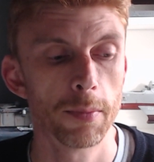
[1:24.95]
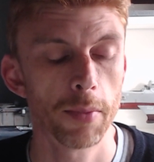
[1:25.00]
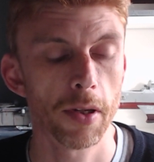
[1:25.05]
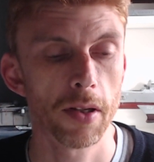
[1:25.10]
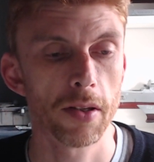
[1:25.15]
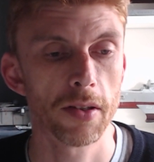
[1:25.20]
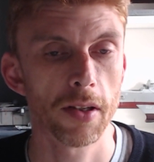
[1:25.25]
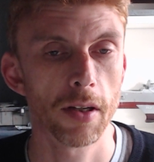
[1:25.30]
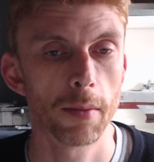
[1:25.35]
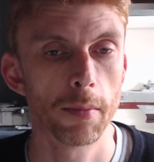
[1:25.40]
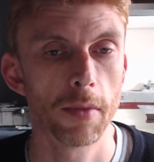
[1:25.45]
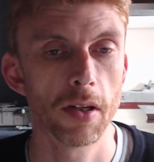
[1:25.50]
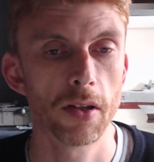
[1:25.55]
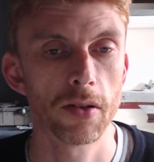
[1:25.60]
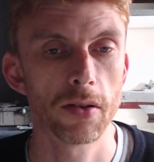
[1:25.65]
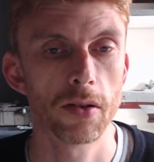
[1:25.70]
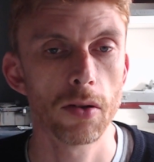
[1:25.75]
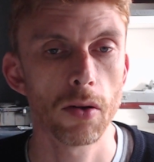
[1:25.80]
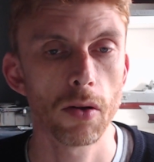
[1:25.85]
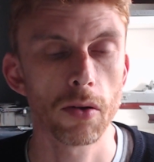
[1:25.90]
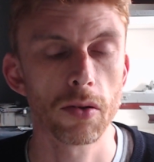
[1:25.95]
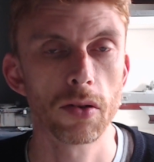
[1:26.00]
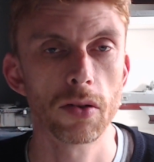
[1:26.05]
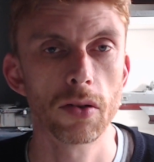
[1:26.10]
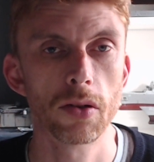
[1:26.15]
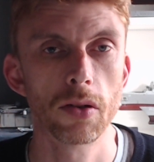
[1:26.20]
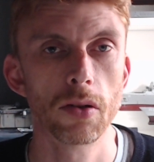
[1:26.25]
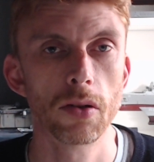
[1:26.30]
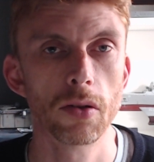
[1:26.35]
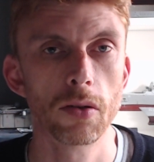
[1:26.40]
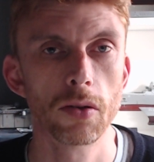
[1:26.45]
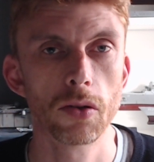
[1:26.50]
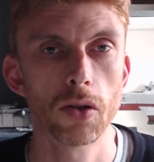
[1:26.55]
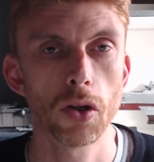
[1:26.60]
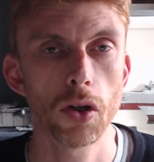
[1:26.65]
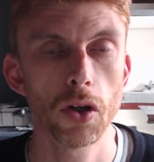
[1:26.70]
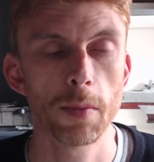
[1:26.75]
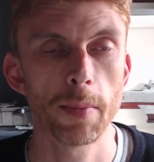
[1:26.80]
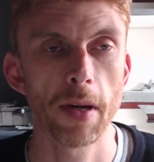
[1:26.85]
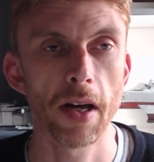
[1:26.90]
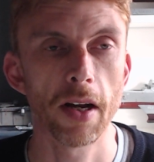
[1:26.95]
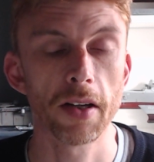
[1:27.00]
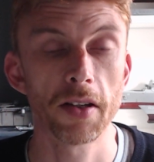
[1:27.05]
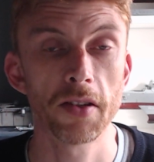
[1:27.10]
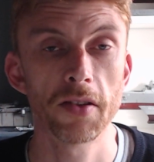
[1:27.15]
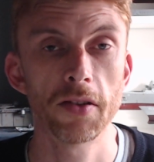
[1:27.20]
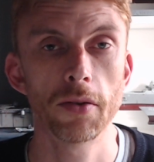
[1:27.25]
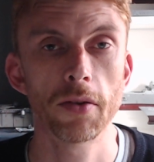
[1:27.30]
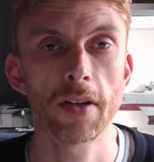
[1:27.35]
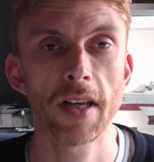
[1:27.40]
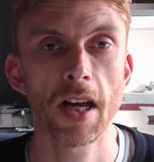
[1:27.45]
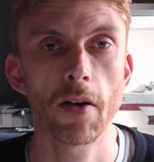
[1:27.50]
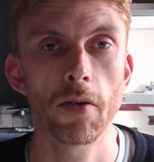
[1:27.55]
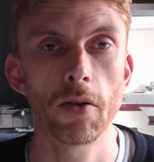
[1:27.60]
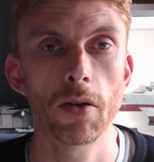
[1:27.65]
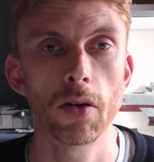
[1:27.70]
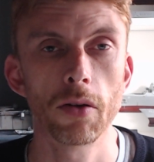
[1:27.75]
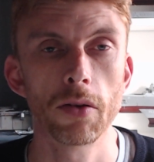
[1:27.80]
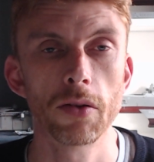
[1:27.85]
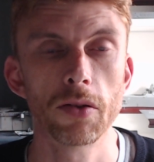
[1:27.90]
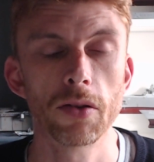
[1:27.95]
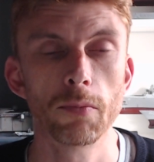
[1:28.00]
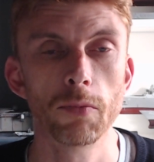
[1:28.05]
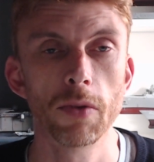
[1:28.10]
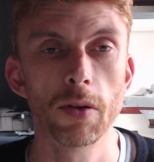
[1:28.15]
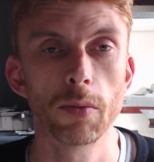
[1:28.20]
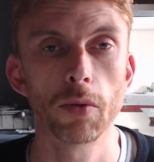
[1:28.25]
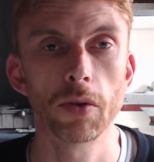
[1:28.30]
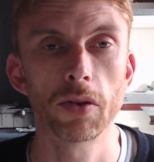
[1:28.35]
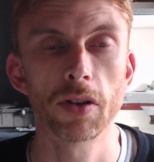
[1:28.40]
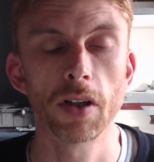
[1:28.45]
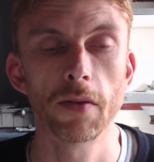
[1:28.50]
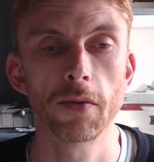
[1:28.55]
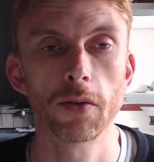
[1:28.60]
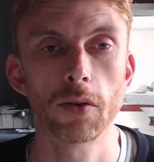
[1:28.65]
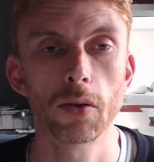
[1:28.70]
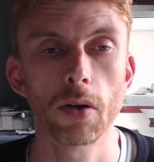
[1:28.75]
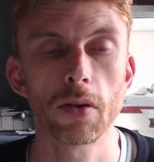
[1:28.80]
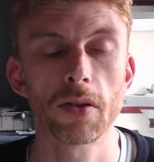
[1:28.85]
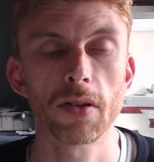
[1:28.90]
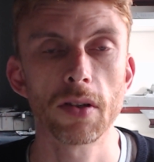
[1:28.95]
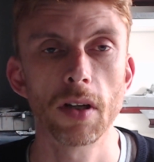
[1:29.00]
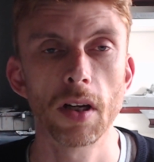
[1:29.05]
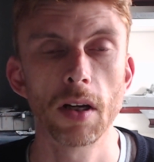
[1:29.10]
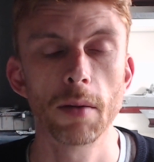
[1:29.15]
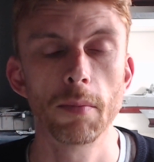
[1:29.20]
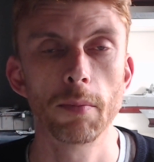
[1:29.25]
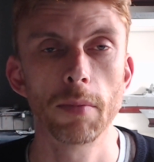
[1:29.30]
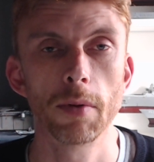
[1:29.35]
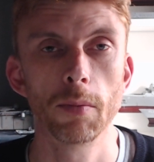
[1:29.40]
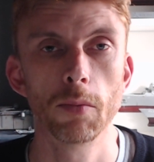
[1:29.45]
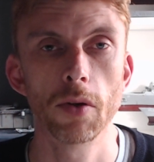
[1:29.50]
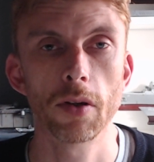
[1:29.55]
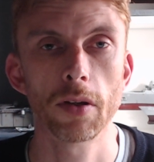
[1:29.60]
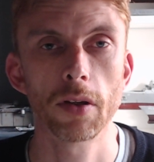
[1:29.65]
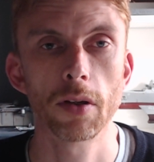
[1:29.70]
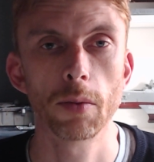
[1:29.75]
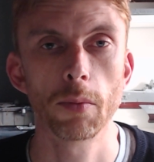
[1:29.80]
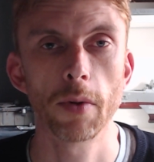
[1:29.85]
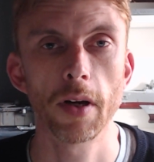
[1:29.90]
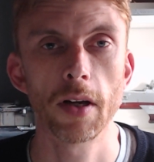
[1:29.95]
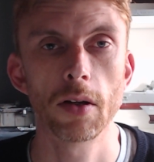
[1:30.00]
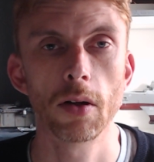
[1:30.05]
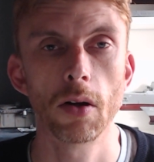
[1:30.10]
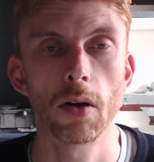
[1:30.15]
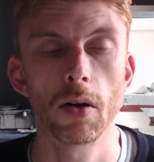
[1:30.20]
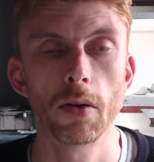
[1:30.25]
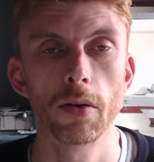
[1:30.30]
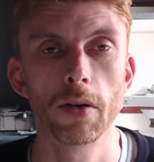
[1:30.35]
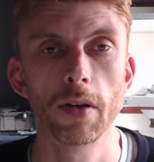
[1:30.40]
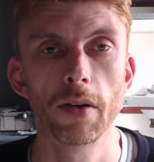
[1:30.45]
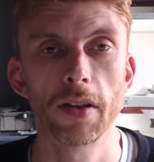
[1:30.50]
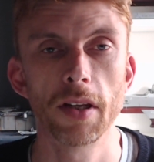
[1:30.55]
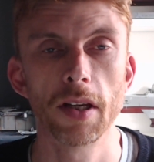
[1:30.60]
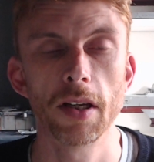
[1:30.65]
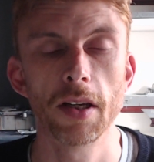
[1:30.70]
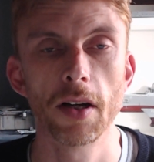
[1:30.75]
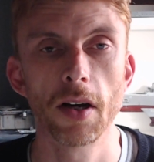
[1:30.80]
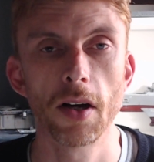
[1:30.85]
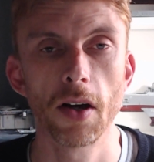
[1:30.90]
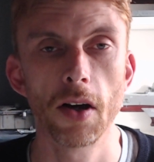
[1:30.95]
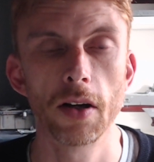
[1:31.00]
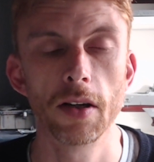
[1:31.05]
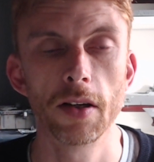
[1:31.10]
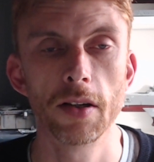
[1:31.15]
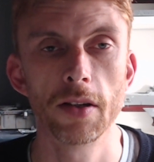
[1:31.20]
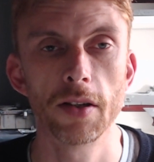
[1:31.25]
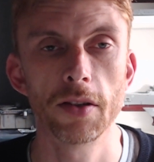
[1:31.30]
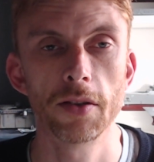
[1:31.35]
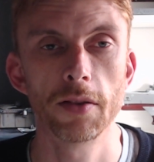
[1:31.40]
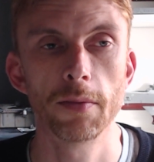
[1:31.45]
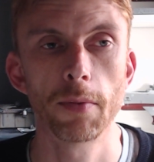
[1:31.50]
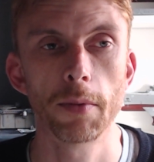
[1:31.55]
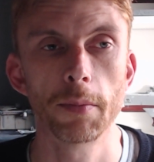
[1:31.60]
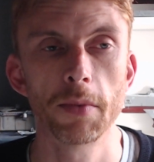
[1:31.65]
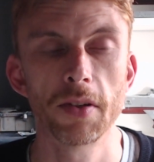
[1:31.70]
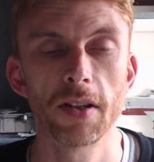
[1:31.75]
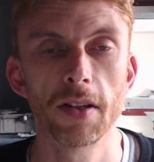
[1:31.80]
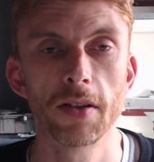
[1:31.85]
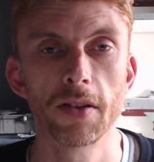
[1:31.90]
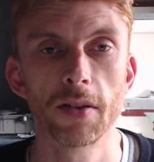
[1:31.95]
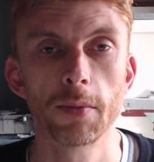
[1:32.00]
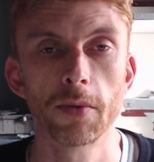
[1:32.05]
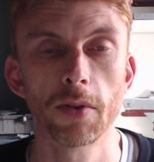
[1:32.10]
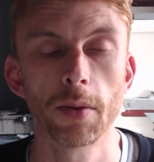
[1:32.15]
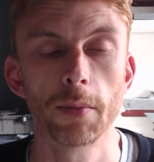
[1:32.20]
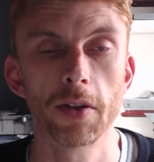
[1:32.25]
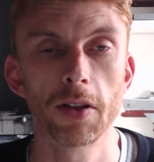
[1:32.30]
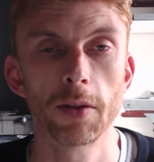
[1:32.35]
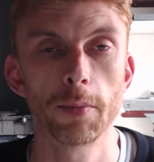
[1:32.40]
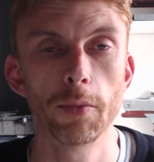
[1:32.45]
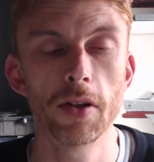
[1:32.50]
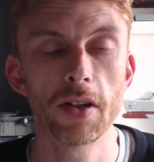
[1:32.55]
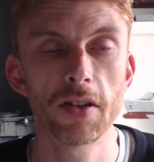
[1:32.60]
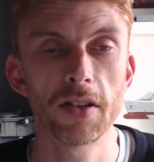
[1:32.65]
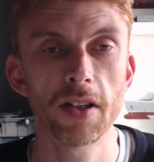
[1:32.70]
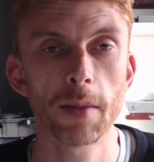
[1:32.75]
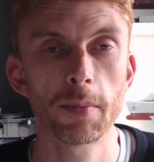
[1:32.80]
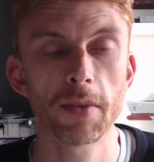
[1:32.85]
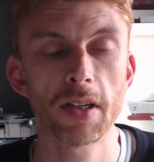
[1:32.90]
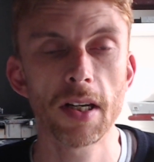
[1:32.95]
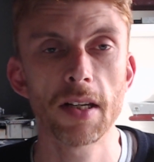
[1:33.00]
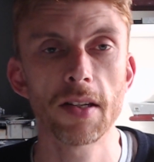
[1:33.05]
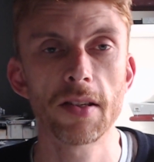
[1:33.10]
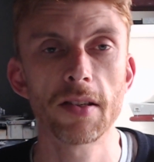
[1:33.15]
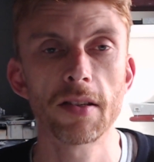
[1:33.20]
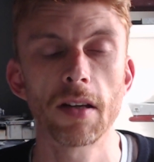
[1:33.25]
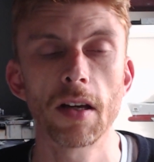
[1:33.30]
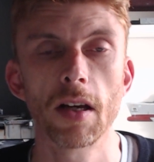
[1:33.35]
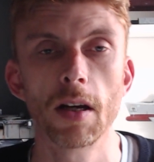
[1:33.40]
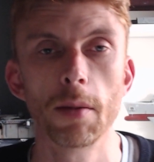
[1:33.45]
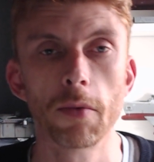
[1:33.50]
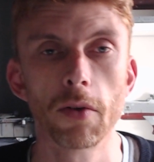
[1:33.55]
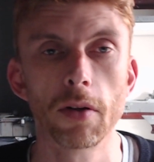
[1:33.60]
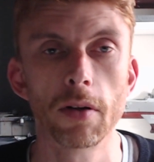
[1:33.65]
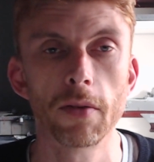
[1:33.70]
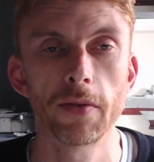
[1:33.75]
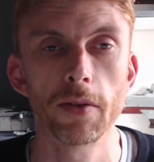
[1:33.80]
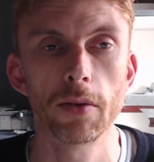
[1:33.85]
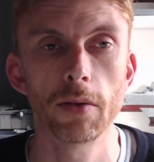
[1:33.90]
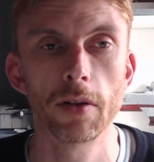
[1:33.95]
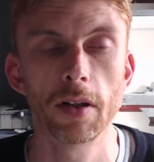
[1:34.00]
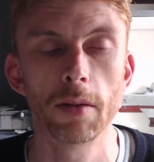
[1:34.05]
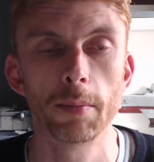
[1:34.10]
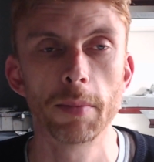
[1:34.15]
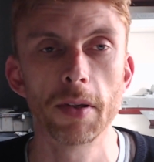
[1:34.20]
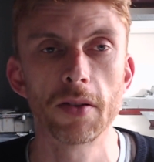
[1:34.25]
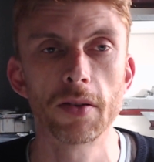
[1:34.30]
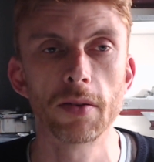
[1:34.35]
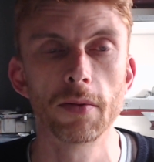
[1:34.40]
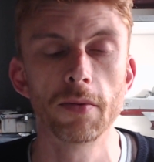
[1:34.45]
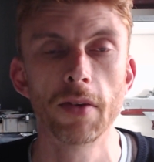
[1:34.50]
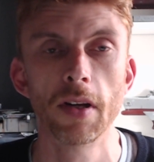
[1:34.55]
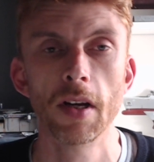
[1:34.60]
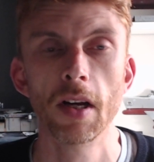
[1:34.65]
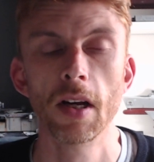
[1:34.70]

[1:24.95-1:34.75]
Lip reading: But it's not too bad. I can still carry on with what I've got. Been working away on the island, as you've probably seen some of the community updates. Got a few little bits of